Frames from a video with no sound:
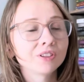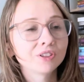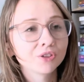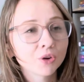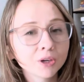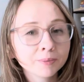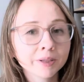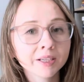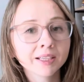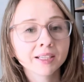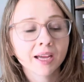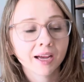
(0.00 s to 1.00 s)

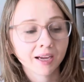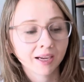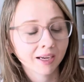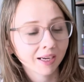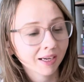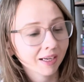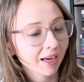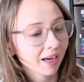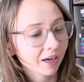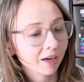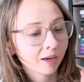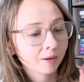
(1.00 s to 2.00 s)
Normally, I
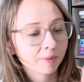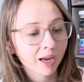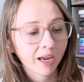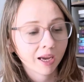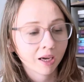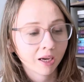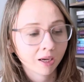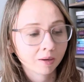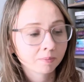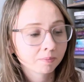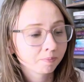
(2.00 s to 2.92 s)
am a